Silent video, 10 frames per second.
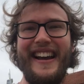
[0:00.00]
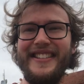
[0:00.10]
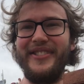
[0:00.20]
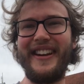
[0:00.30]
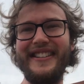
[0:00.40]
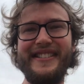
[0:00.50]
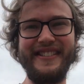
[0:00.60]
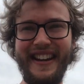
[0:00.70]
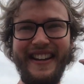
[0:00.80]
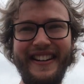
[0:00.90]
As you can
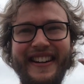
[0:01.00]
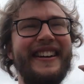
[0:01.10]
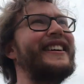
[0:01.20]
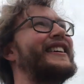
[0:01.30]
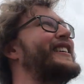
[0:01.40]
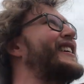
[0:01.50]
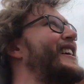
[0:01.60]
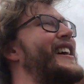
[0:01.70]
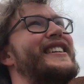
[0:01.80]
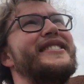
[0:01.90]
see,
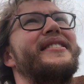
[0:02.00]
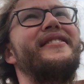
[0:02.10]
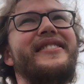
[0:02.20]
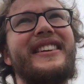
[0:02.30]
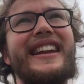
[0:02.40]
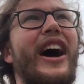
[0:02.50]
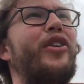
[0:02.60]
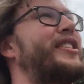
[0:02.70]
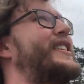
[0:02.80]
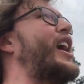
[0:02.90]
it is
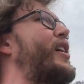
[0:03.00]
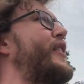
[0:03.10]
cloudy now,